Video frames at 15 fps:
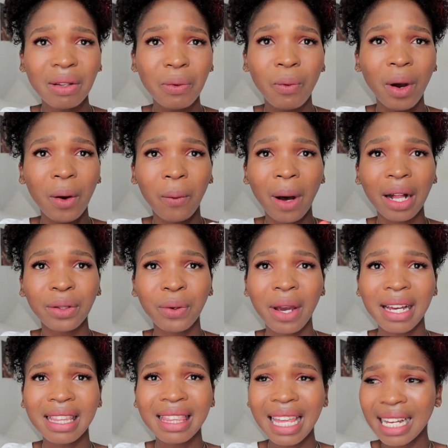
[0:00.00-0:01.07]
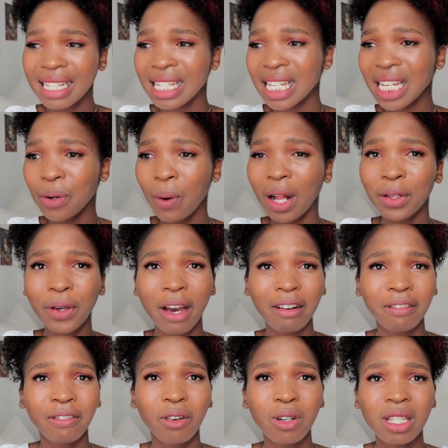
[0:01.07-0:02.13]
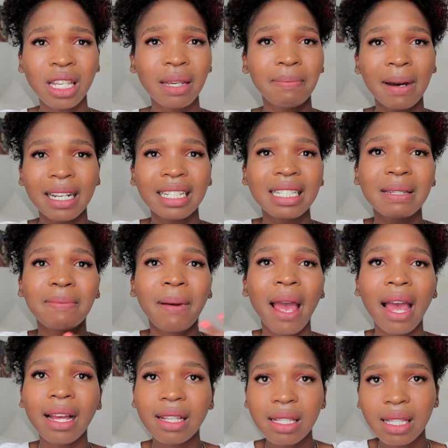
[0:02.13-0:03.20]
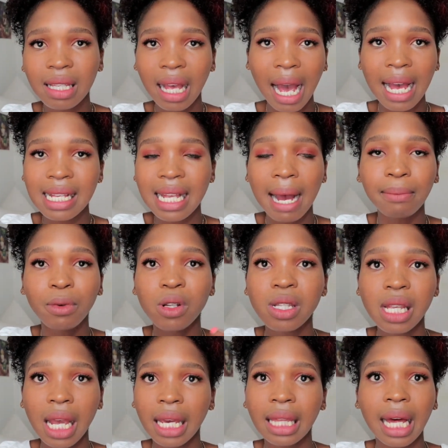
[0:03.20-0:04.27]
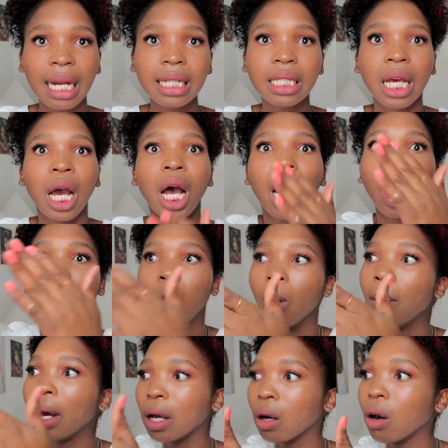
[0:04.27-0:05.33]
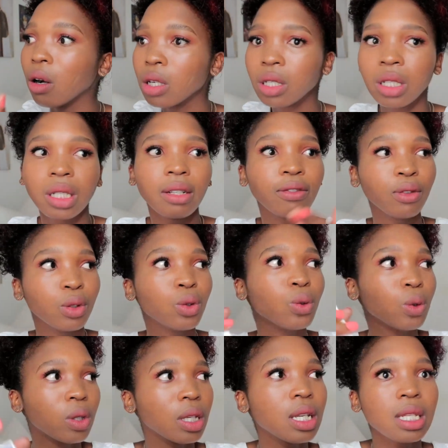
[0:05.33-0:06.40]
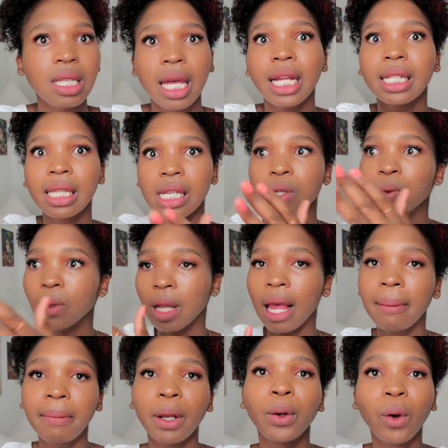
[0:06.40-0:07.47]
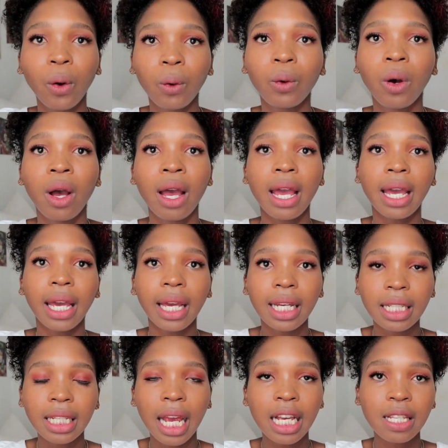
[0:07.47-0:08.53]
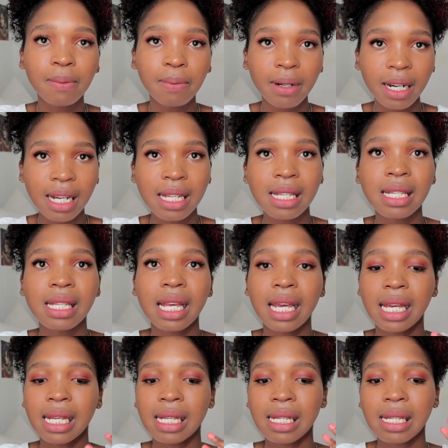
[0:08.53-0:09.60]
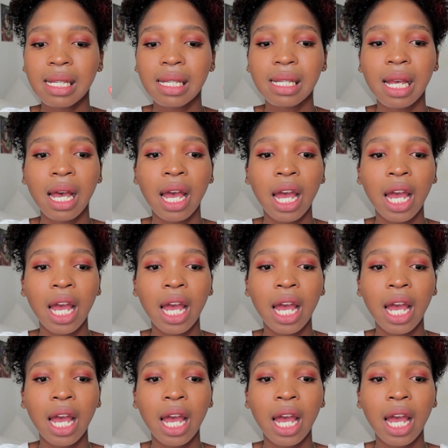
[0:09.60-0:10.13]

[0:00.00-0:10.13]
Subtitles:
while you are 40, but it depends, guys. I'm not saying that oh my gosh, if you do this then this will happen. No, each experience is